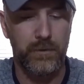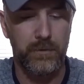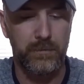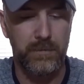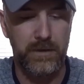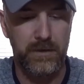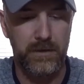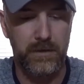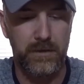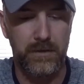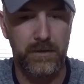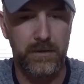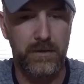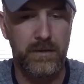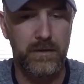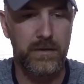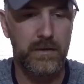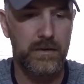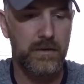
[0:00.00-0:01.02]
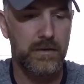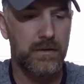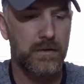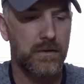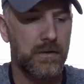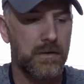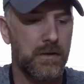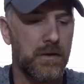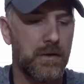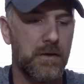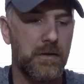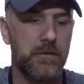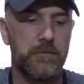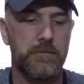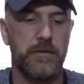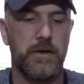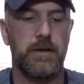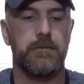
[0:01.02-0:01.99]
would be
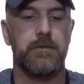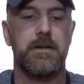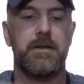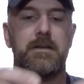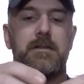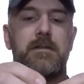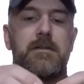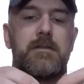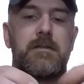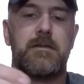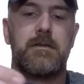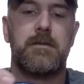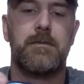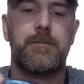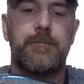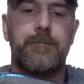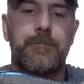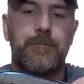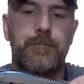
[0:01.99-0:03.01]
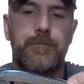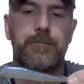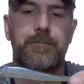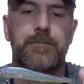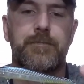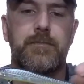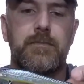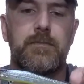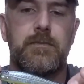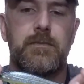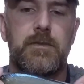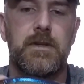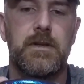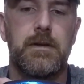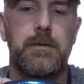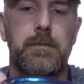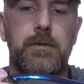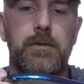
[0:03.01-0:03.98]
five eighths,
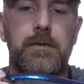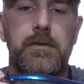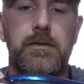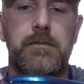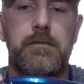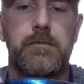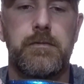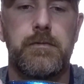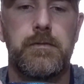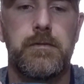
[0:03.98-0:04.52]
I believe.